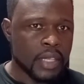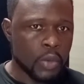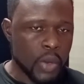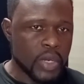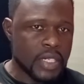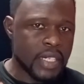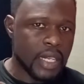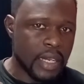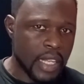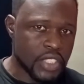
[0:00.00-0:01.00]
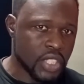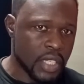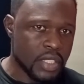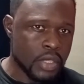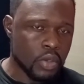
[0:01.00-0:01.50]
the way we'll treat a light
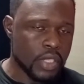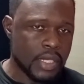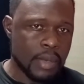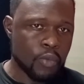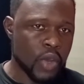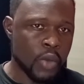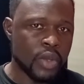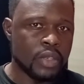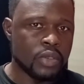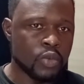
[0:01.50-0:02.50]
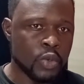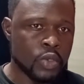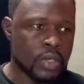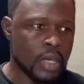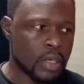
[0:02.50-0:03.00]
charge is not the same way we
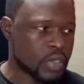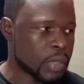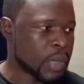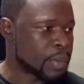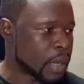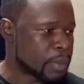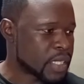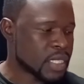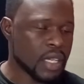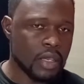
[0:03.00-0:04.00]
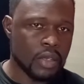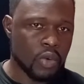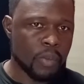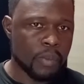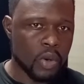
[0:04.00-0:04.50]
we'll, uh, treat maybe a
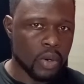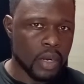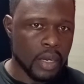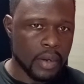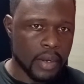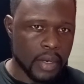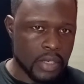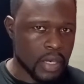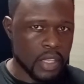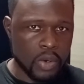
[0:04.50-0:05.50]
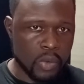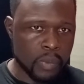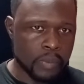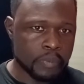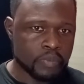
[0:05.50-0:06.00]
mixing room or a tracking
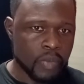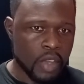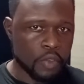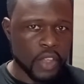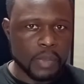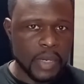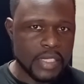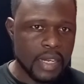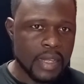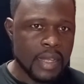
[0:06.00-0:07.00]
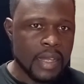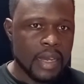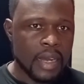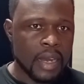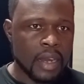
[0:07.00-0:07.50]
room uh, for that matter
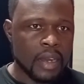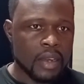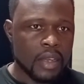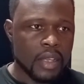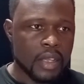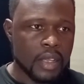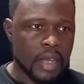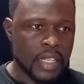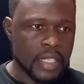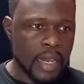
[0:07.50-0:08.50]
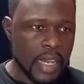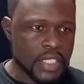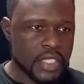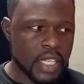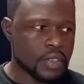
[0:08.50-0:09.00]
a, a
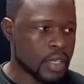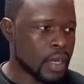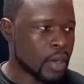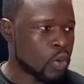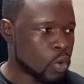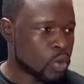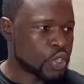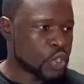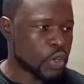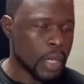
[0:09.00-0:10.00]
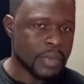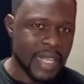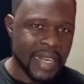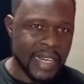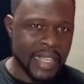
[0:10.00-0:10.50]
large church uh, or
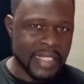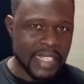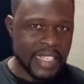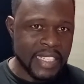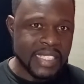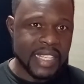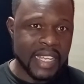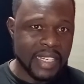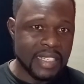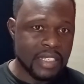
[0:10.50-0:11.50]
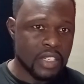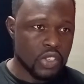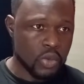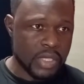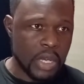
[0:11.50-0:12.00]
auditoriums are exactly designed
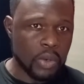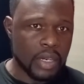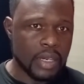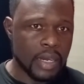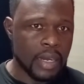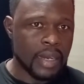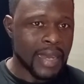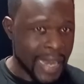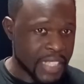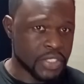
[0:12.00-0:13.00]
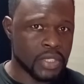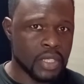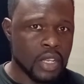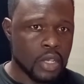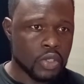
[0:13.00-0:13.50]
to sound uh,
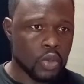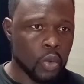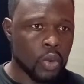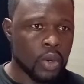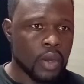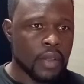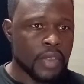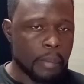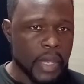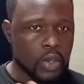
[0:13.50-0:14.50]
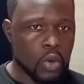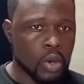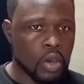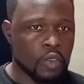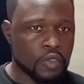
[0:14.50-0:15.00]
large. So the main
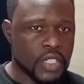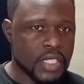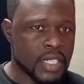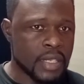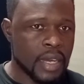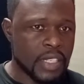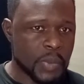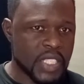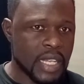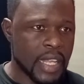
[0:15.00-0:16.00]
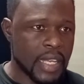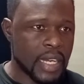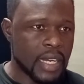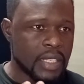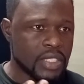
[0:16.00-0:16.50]
goal of treating a uh, space
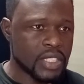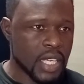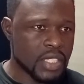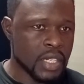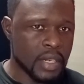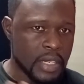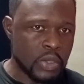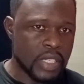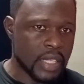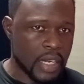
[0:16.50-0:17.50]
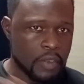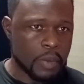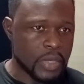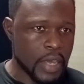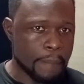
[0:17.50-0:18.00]
like a uh, church and reducing the
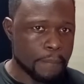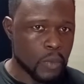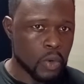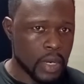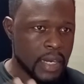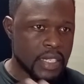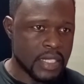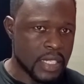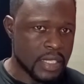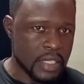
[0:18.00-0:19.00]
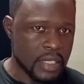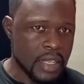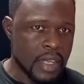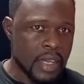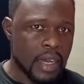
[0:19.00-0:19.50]
reverb time or RT60
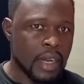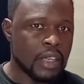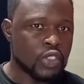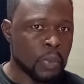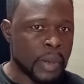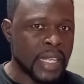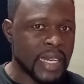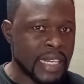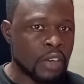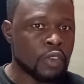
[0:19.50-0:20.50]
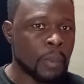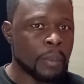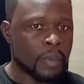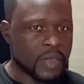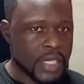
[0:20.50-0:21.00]
uh, to bring it down
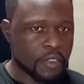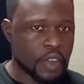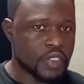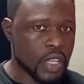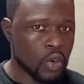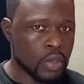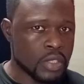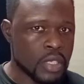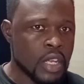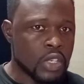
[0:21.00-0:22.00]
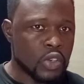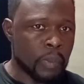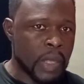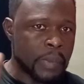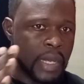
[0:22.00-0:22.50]
from 5 seconds
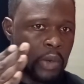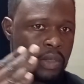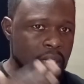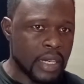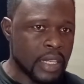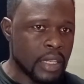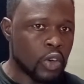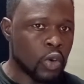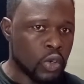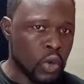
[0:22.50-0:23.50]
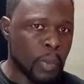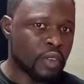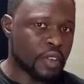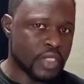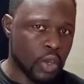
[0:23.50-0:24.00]
to maybe around 3 or
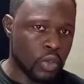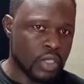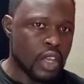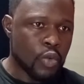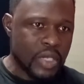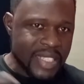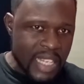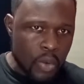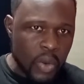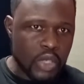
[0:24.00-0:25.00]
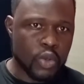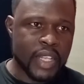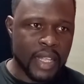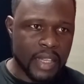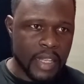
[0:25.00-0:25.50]
2.5 seconds. We still want to
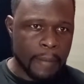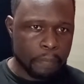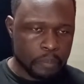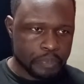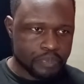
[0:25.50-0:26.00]
hear the